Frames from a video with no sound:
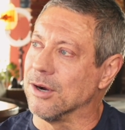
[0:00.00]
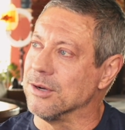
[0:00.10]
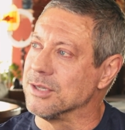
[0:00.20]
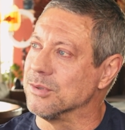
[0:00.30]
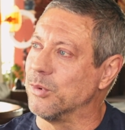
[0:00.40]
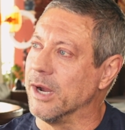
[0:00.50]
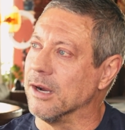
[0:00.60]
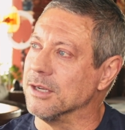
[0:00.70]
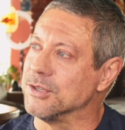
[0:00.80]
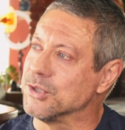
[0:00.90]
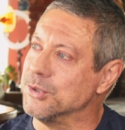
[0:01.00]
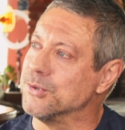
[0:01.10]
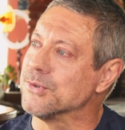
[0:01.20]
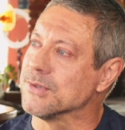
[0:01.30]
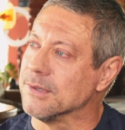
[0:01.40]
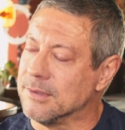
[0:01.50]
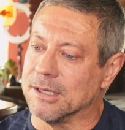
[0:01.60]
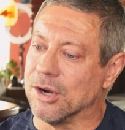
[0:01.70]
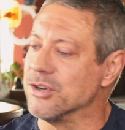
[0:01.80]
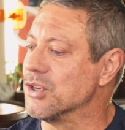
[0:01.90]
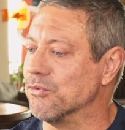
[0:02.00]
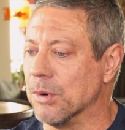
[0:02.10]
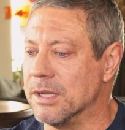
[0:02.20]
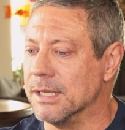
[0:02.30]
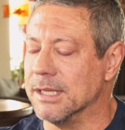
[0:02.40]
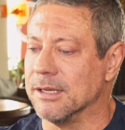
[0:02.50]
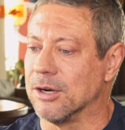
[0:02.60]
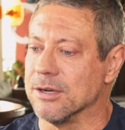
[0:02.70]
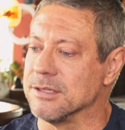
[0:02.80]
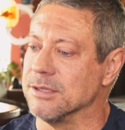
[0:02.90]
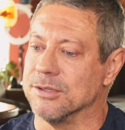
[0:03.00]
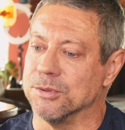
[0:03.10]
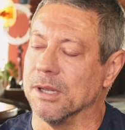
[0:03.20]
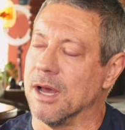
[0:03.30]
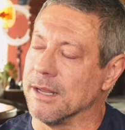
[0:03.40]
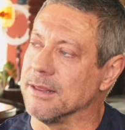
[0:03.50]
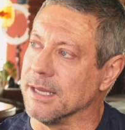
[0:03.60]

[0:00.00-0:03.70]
hard to wear in shoes, hard to run in, hard to do a lot of